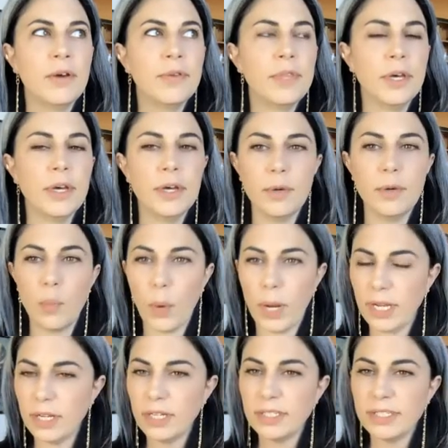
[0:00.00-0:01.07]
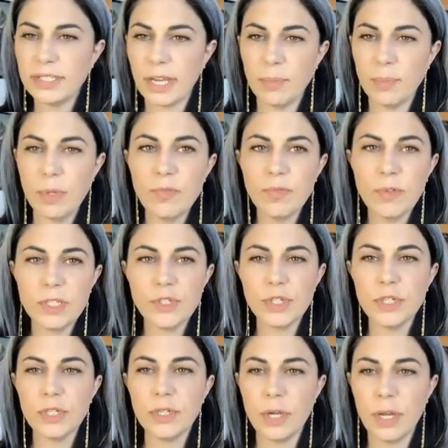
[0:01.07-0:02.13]
the weighted assignment
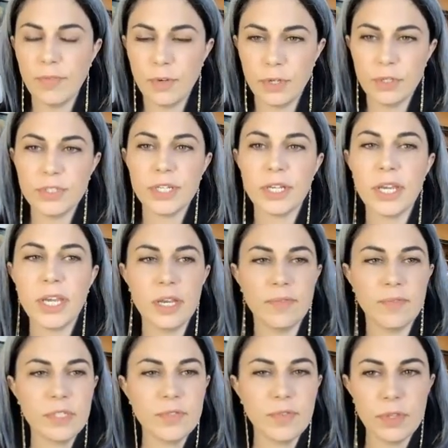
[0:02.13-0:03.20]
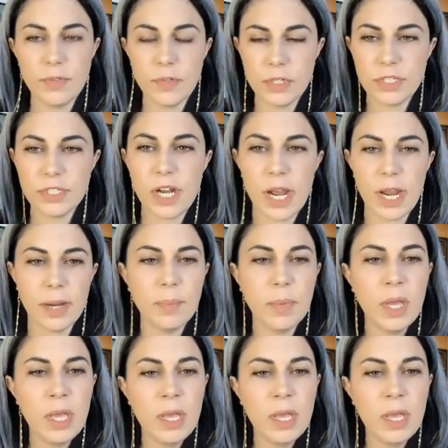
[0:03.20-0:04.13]
feature if you're using Canvas for the first time.